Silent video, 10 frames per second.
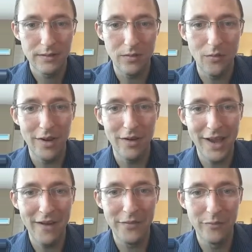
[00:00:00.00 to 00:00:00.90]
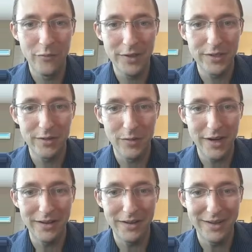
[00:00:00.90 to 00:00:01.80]
We all have them once in a
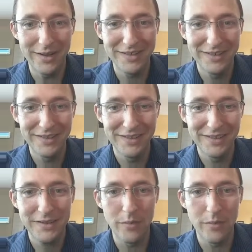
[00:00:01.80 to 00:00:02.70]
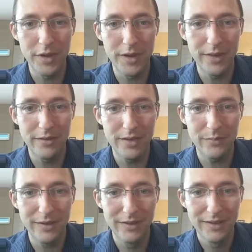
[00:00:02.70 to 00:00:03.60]
while, right? Some more than others, but